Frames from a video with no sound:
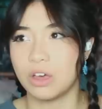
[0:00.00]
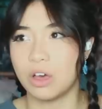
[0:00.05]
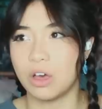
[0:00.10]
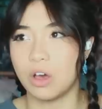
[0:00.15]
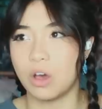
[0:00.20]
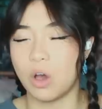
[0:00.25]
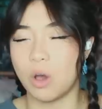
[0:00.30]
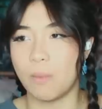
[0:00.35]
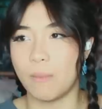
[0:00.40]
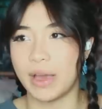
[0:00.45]

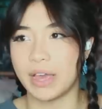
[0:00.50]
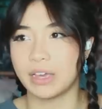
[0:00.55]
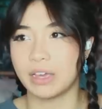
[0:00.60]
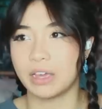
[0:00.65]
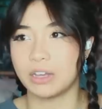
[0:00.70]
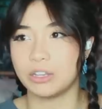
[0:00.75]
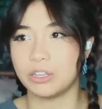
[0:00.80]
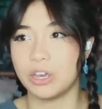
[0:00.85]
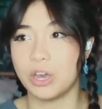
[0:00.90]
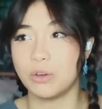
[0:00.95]
Oh my
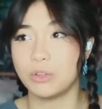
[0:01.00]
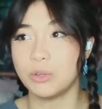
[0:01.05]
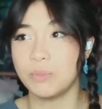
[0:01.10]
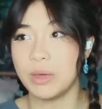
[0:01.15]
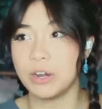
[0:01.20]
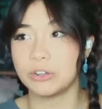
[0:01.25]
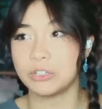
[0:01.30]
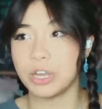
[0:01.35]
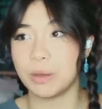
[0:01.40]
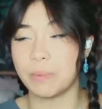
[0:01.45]
god. Yo, you
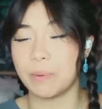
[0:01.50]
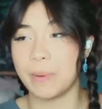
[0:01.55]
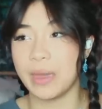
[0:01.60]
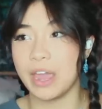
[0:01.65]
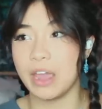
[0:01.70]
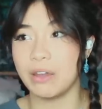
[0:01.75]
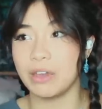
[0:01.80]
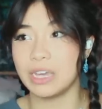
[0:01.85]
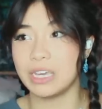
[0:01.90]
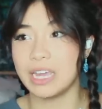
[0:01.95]
better start
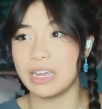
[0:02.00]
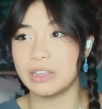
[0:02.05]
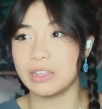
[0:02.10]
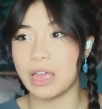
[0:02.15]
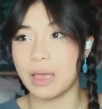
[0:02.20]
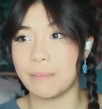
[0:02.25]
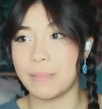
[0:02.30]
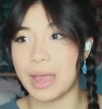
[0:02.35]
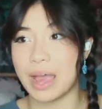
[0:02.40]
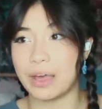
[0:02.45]
preparing. Get in
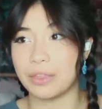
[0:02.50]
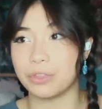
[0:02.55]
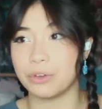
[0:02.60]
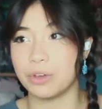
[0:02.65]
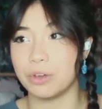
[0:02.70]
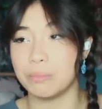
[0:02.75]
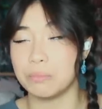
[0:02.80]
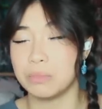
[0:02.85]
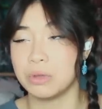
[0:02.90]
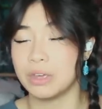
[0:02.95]
that
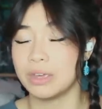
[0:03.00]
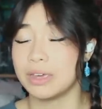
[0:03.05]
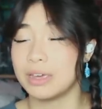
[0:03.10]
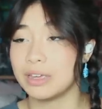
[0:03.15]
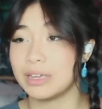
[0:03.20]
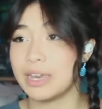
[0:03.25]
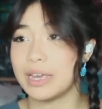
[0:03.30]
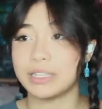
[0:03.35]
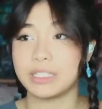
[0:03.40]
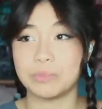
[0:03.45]
bathroom.
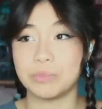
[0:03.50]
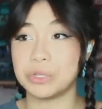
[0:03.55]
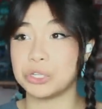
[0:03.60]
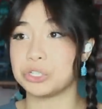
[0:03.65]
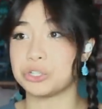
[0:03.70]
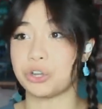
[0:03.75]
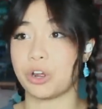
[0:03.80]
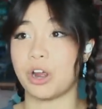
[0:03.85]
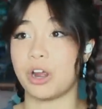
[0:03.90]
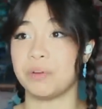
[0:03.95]
Get something
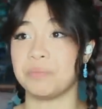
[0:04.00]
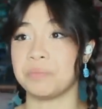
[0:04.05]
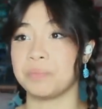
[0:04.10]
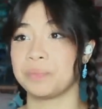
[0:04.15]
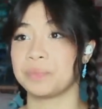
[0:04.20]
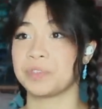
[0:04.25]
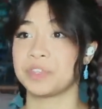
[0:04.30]
sharp.